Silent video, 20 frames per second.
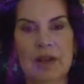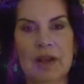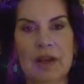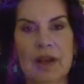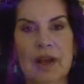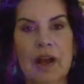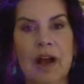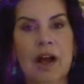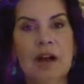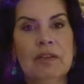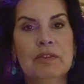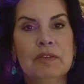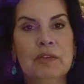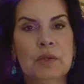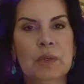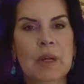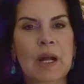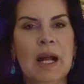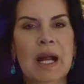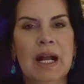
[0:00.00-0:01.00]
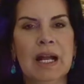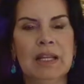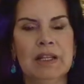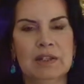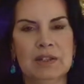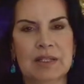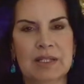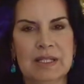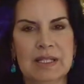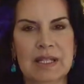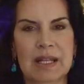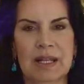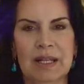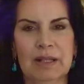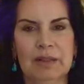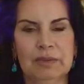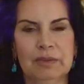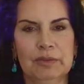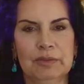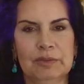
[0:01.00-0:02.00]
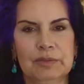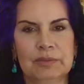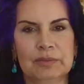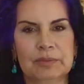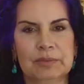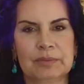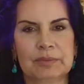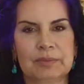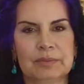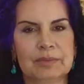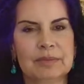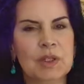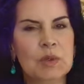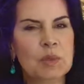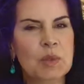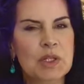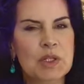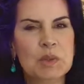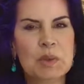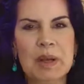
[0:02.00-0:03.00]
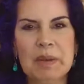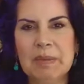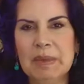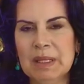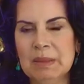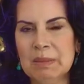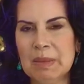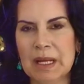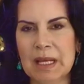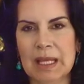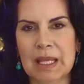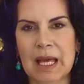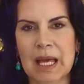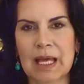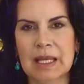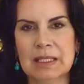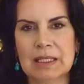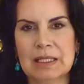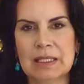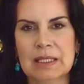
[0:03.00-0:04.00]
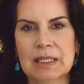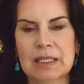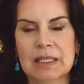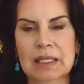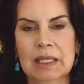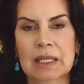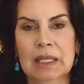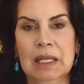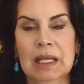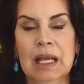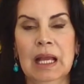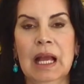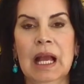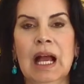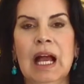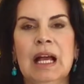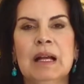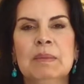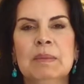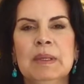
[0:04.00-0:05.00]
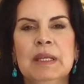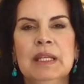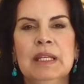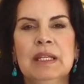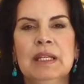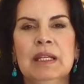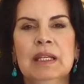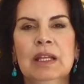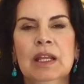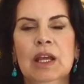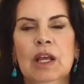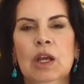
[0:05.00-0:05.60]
of your higher self. what do I mean by that? I mean,